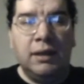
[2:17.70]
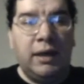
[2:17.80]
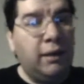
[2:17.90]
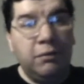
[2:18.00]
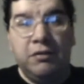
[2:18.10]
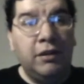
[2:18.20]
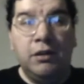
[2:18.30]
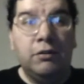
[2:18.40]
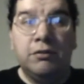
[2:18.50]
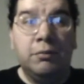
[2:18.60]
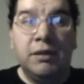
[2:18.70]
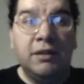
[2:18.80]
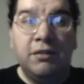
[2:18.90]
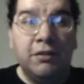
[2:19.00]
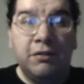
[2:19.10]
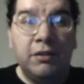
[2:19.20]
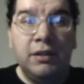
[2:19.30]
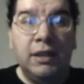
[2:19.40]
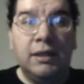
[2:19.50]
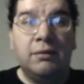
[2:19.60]
I haven't seen the Ultimate
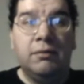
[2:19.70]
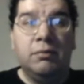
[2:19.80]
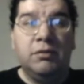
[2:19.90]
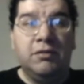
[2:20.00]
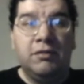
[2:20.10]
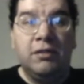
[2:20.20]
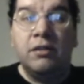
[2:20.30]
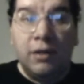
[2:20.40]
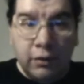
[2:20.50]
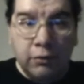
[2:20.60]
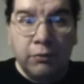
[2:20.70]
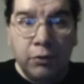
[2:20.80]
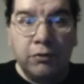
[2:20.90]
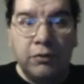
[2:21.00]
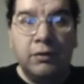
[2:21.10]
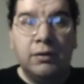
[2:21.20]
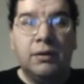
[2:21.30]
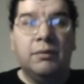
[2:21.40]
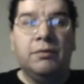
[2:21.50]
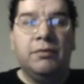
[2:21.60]
Edition yet, which is the longer version
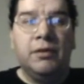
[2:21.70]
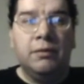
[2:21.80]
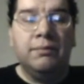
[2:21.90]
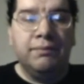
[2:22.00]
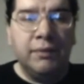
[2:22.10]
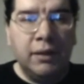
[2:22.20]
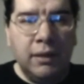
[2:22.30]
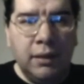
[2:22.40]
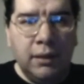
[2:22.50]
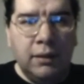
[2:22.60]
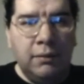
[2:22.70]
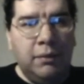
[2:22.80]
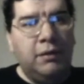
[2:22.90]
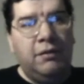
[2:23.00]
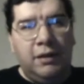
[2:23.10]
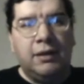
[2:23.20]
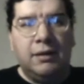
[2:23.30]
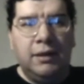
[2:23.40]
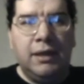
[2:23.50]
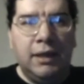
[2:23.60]
of the film, but
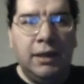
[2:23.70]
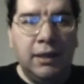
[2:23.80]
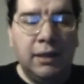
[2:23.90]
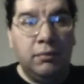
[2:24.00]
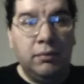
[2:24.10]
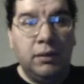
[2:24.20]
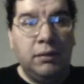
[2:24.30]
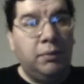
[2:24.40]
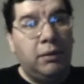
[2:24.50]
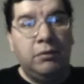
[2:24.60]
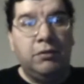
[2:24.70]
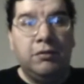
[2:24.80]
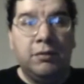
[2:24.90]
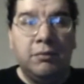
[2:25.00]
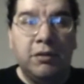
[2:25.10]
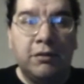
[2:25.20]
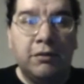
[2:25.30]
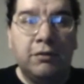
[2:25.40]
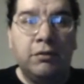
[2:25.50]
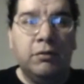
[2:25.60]
technically it'll probably do some
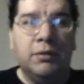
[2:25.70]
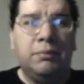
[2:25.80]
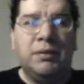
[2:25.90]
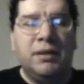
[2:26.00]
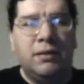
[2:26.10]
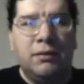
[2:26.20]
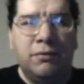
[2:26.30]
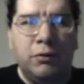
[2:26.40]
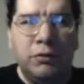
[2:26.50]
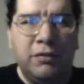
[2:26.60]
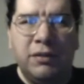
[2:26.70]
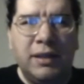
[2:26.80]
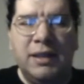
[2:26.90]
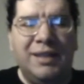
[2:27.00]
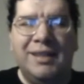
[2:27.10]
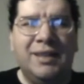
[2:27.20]
justice to it, but unfortunately